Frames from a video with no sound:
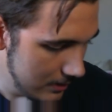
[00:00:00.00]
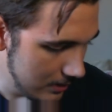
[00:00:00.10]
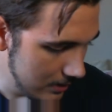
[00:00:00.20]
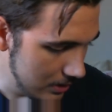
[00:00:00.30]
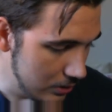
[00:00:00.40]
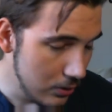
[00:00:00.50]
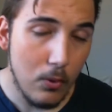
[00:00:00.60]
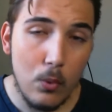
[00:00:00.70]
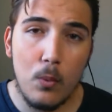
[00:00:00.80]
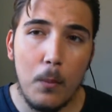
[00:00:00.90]

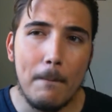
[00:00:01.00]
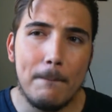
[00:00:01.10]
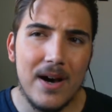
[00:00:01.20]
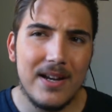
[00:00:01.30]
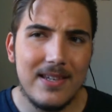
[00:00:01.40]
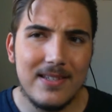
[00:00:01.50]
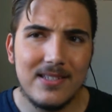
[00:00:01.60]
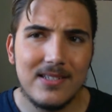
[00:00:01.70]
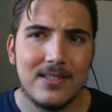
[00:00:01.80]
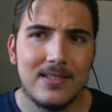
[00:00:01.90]
No
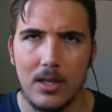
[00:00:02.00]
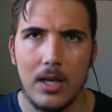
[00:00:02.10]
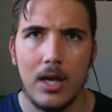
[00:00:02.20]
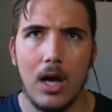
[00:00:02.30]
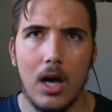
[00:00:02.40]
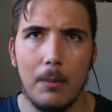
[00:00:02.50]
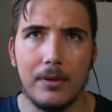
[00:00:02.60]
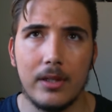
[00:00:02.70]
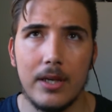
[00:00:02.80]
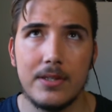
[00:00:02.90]
buddies,
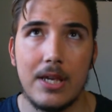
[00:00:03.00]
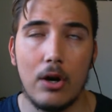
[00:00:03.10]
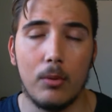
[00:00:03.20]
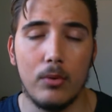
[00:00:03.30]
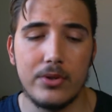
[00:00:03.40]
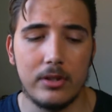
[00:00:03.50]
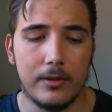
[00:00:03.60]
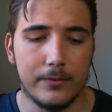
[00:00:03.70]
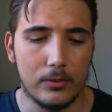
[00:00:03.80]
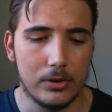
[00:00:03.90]
because they are
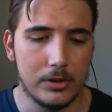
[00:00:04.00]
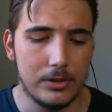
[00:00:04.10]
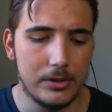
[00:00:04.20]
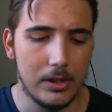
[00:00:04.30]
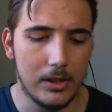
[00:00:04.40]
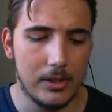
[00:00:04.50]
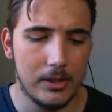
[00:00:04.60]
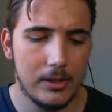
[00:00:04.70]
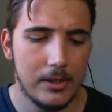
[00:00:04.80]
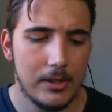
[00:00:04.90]
mostly for
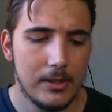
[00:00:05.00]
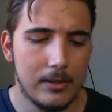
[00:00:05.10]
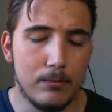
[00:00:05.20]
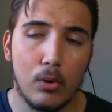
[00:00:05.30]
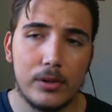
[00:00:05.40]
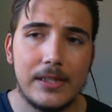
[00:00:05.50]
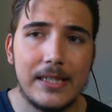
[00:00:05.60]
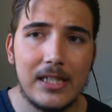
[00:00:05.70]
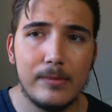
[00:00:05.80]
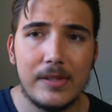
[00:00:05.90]

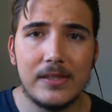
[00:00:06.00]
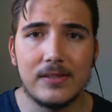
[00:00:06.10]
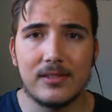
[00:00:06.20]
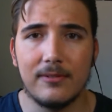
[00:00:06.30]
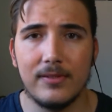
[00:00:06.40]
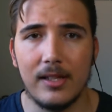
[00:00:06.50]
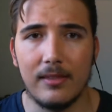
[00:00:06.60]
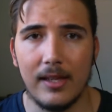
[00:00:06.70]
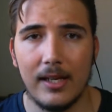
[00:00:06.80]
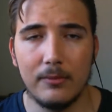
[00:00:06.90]
marking enemies and stuff
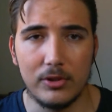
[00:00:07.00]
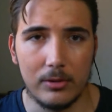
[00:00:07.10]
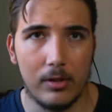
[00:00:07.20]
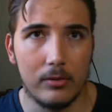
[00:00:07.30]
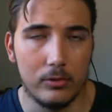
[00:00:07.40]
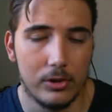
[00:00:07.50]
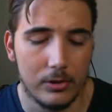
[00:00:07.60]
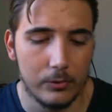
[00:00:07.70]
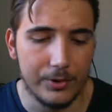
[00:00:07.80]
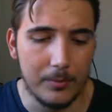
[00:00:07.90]
like that, which I'm not
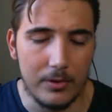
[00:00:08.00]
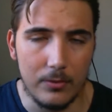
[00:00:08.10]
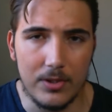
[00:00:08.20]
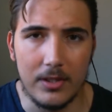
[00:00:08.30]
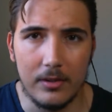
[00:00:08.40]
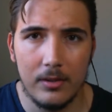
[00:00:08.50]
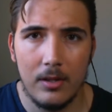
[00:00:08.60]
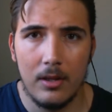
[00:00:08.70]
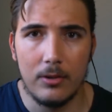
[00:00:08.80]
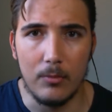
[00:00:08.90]
really going to be using
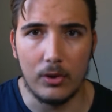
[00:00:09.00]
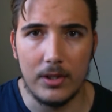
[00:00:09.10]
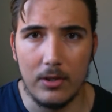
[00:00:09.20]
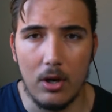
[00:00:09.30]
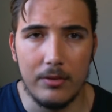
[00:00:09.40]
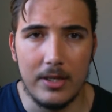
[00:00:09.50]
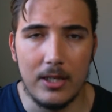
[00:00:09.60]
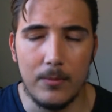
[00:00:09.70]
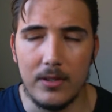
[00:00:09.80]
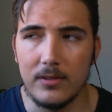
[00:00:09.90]
the marking on the
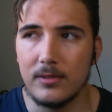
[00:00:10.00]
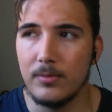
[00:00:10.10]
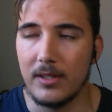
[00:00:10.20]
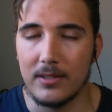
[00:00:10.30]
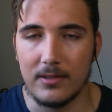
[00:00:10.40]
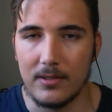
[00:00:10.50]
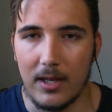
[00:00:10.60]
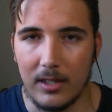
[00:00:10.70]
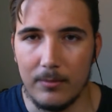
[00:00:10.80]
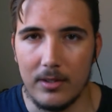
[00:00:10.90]
enemies because it's
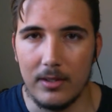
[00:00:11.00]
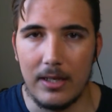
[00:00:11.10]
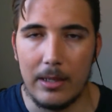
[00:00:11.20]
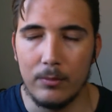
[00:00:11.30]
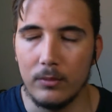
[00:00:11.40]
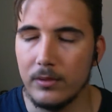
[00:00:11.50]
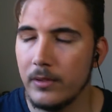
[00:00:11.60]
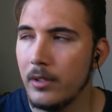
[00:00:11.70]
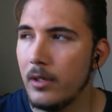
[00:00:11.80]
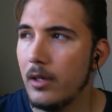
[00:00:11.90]
not going to be enabled,
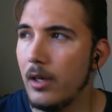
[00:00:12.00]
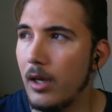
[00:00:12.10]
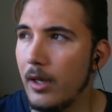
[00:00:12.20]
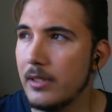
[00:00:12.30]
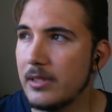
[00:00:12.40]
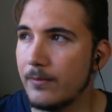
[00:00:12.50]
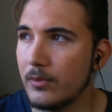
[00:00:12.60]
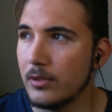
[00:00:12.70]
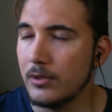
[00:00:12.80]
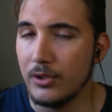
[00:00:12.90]
except
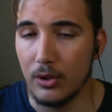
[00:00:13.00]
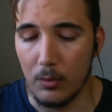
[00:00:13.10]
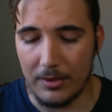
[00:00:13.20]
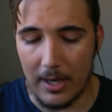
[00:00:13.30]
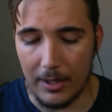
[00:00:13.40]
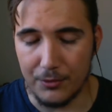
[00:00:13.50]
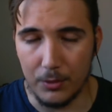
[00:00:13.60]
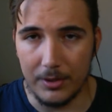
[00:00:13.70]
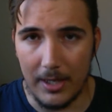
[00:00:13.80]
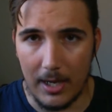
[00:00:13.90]
for, with the
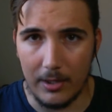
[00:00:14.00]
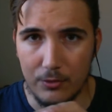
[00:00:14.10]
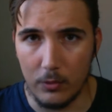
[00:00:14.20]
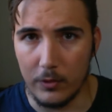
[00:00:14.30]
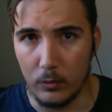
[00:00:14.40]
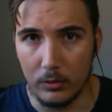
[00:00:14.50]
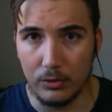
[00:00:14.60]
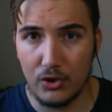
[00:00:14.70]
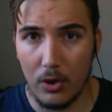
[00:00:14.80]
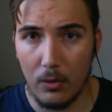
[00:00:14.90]
iDroid
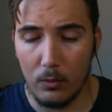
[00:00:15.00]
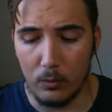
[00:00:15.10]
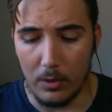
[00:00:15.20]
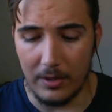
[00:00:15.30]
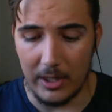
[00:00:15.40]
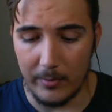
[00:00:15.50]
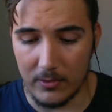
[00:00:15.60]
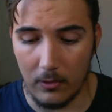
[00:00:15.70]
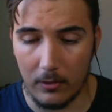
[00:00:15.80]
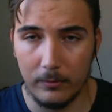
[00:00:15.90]
will show where the
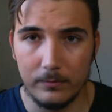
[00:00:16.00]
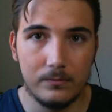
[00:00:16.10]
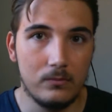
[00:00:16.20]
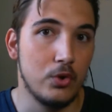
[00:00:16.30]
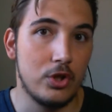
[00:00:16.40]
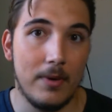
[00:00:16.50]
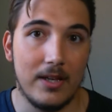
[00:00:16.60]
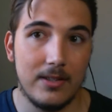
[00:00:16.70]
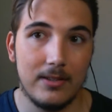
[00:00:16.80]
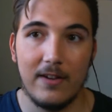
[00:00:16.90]
enemies are, which can
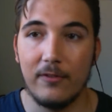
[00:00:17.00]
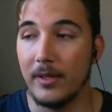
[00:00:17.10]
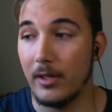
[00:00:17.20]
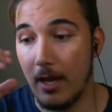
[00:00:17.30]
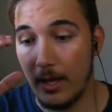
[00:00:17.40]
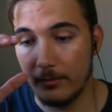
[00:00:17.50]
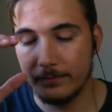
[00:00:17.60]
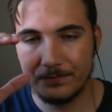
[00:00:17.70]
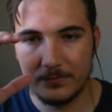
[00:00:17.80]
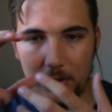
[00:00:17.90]
make sense if I'm like, hey,
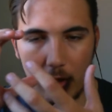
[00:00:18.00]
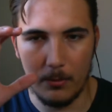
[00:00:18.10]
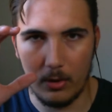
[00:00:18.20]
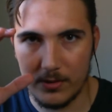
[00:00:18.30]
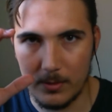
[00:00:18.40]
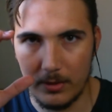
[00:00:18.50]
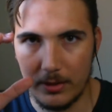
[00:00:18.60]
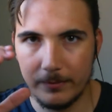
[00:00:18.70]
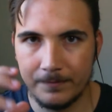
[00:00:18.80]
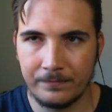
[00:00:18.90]
mark
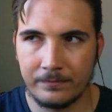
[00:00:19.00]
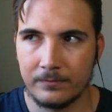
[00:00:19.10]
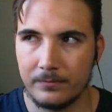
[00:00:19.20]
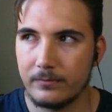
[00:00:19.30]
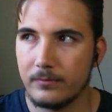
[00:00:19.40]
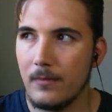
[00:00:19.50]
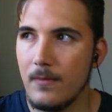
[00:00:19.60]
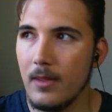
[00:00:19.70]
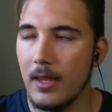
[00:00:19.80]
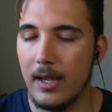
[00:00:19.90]
somebody,
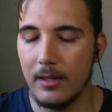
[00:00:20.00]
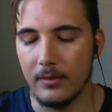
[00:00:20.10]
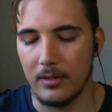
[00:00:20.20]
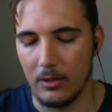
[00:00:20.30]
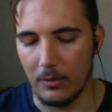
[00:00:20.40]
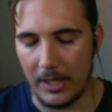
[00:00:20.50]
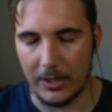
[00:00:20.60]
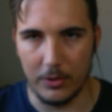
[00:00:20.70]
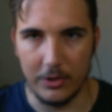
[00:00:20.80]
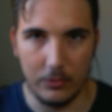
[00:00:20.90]
and the
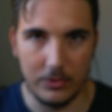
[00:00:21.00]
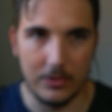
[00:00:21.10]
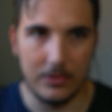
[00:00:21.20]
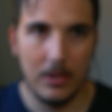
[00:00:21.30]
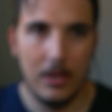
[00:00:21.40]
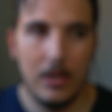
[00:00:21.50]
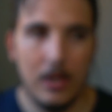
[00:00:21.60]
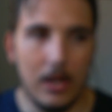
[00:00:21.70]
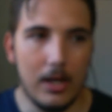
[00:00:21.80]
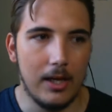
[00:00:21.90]
iDroid uses,
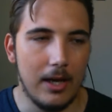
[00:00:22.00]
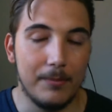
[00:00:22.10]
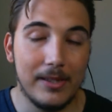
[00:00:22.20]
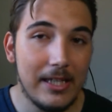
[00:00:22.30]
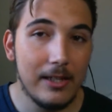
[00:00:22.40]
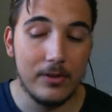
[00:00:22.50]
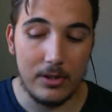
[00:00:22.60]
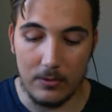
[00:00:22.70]
I believe it